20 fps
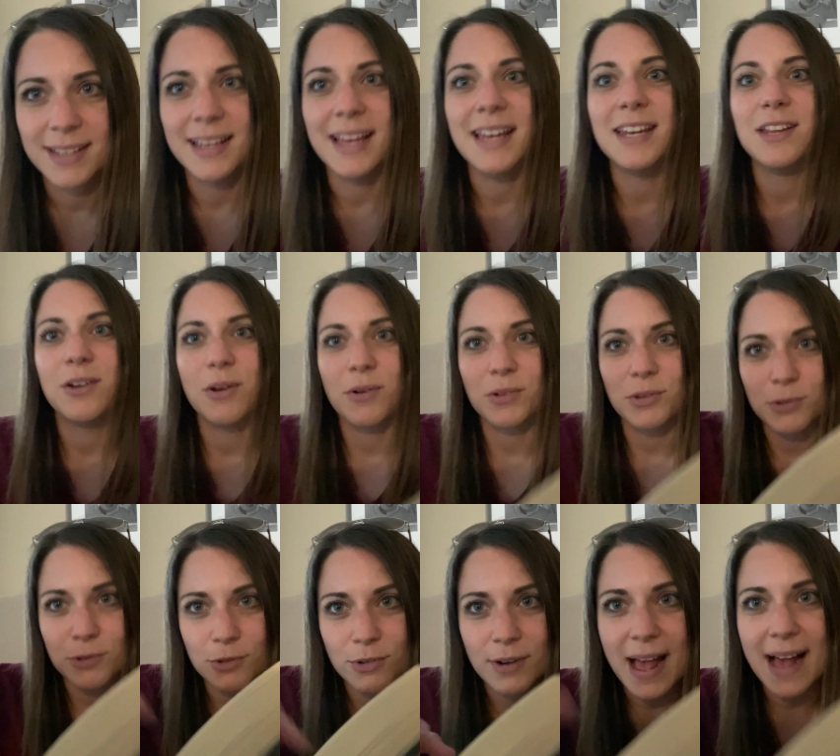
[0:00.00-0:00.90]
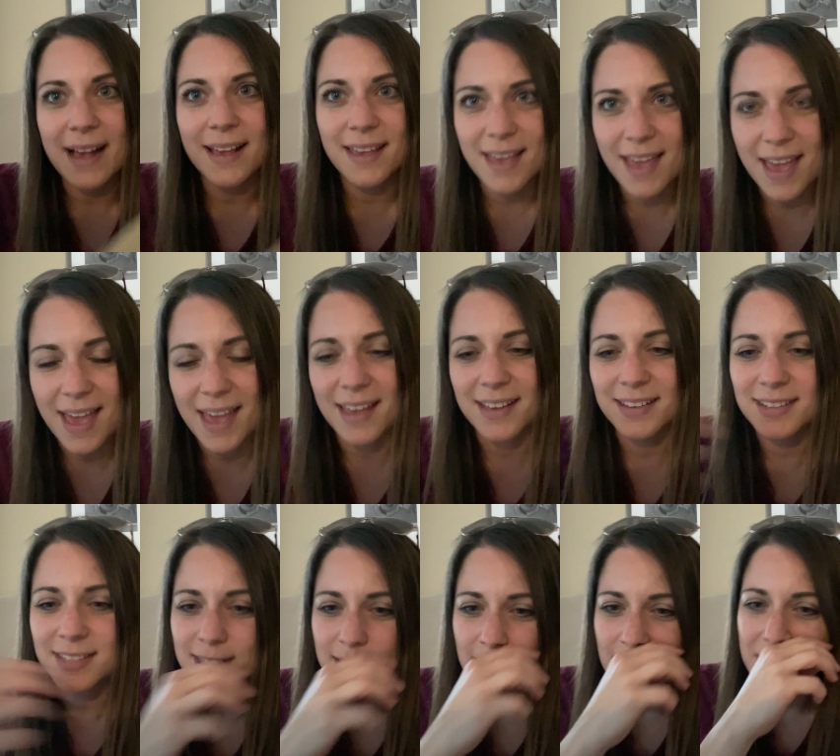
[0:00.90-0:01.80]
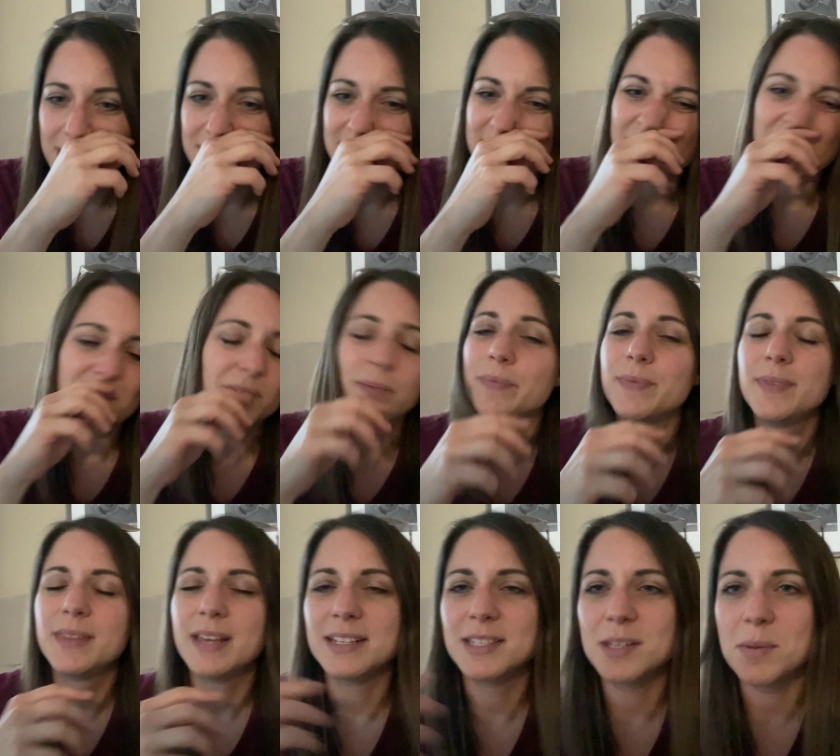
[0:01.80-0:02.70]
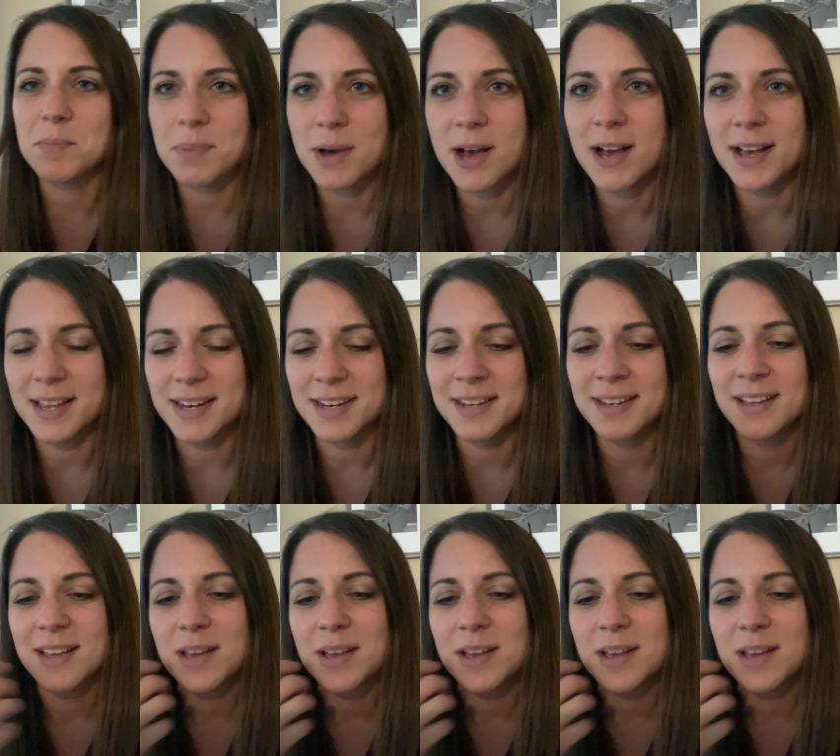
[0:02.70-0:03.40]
and you crack eggs. So that's a pun.